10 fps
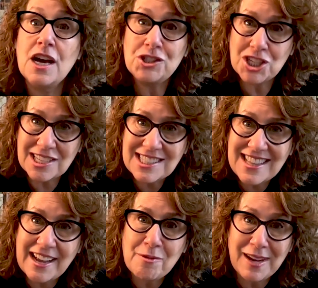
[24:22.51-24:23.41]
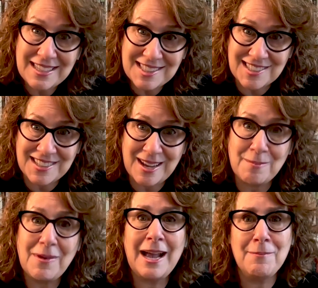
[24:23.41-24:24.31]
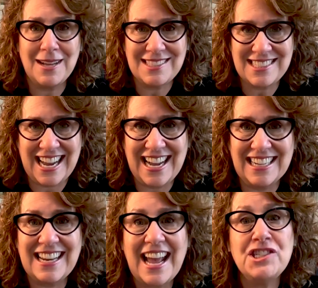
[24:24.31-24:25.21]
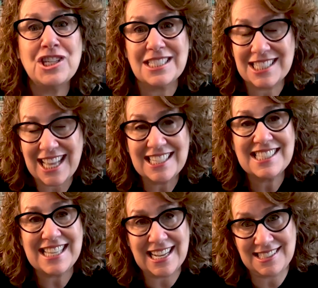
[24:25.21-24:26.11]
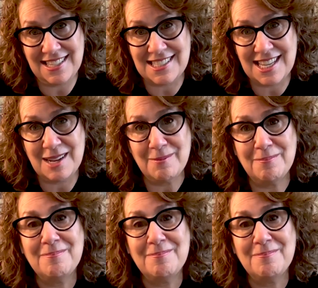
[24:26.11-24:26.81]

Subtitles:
just like racism, I must add, and just like sexism.